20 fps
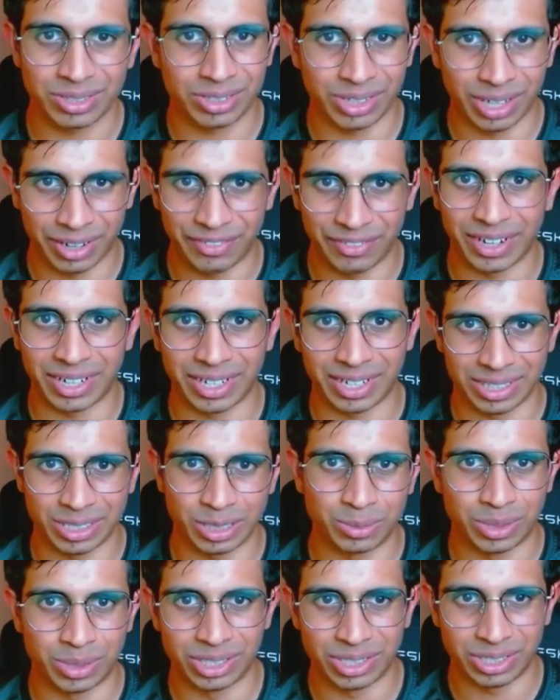try to find
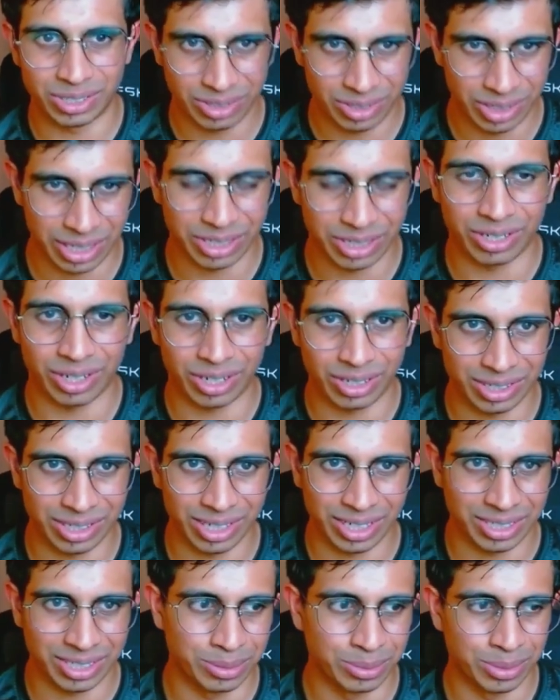customers try to talk to
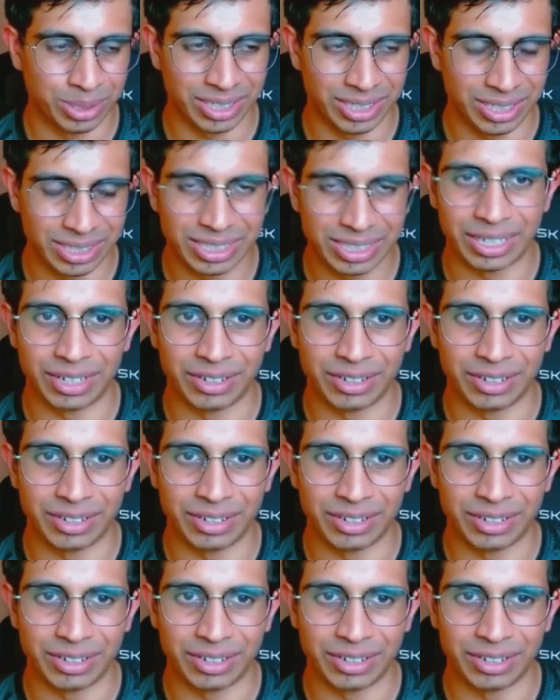customers and see